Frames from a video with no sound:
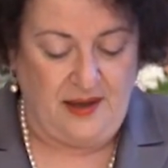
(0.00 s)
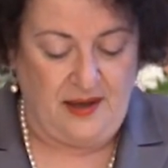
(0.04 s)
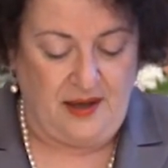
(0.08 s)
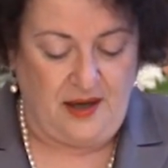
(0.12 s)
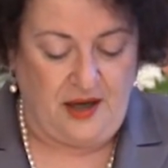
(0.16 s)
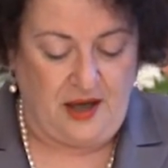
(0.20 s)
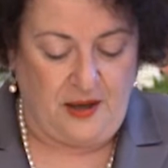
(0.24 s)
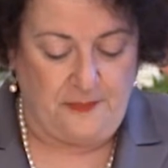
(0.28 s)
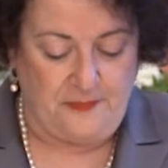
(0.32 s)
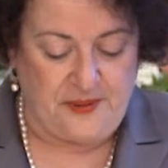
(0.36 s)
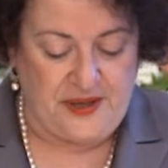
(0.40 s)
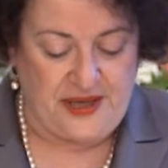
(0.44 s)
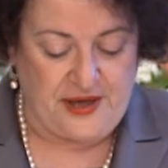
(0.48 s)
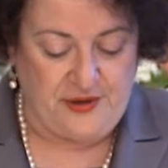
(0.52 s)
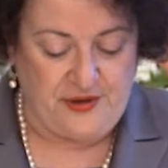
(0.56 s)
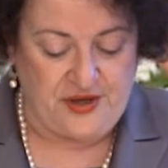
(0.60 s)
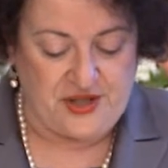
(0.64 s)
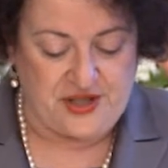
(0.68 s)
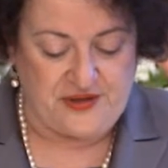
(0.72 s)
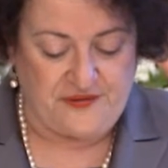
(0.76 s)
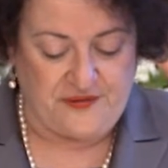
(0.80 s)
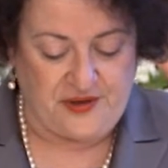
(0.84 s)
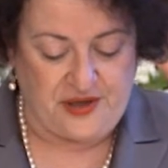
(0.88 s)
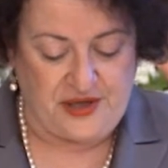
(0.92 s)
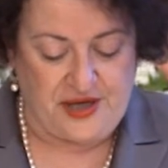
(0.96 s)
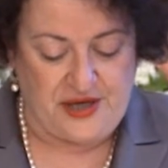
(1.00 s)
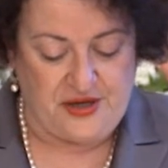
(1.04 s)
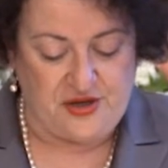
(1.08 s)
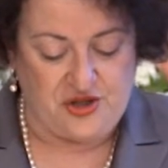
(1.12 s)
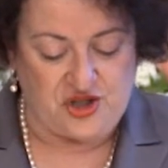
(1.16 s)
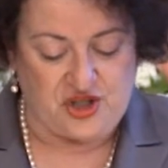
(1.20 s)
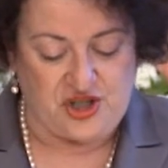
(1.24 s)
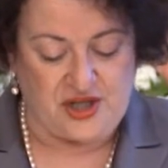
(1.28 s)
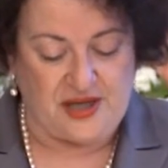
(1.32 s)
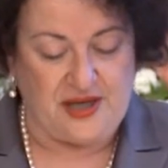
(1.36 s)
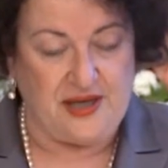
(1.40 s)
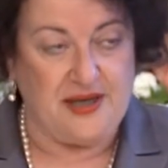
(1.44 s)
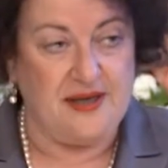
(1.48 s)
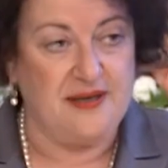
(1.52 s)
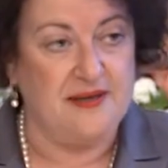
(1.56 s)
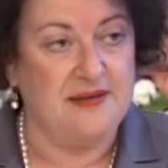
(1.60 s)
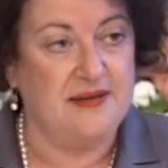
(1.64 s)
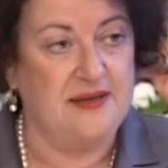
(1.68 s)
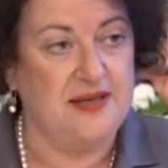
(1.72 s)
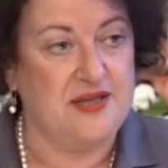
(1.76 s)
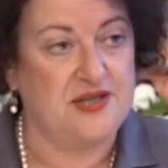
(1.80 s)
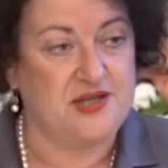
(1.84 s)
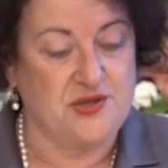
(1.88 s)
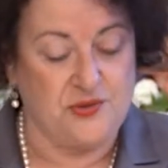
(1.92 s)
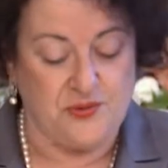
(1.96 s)
Our period of closure
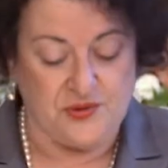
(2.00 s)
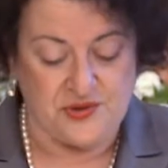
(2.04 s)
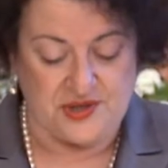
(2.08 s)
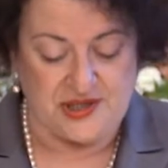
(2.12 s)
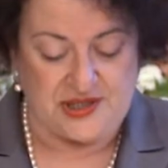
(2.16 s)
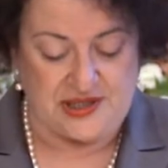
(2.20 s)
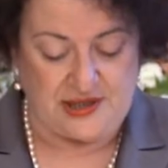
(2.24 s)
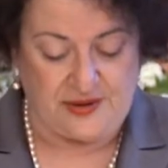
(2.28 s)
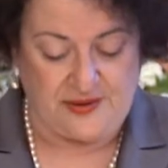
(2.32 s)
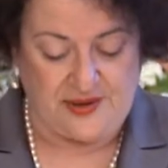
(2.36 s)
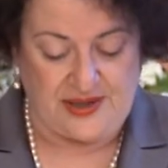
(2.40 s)
has also